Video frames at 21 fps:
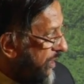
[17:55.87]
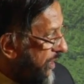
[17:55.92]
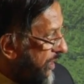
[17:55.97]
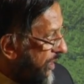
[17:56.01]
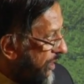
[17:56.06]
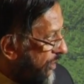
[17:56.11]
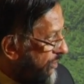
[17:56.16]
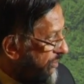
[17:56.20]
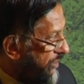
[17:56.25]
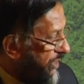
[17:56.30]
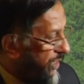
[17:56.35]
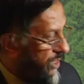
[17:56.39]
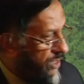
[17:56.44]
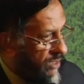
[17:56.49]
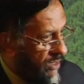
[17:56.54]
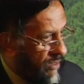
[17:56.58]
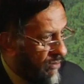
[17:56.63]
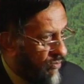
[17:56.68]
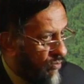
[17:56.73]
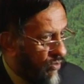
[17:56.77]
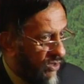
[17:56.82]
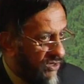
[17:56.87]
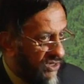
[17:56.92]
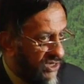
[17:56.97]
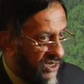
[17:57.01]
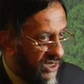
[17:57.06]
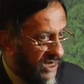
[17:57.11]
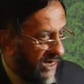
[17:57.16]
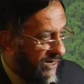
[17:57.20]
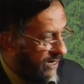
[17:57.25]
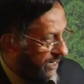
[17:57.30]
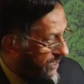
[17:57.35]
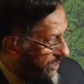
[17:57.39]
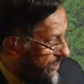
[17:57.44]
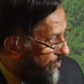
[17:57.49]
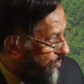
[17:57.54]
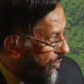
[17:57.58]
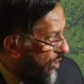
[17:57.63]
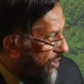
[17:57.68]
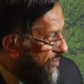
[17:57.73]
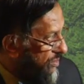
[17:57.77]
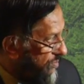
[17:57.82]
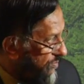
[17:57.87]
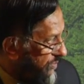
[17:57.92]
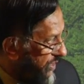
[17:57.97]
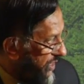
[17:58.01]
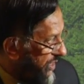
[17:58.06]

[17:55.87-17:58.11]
Now, here, what's said at the bottom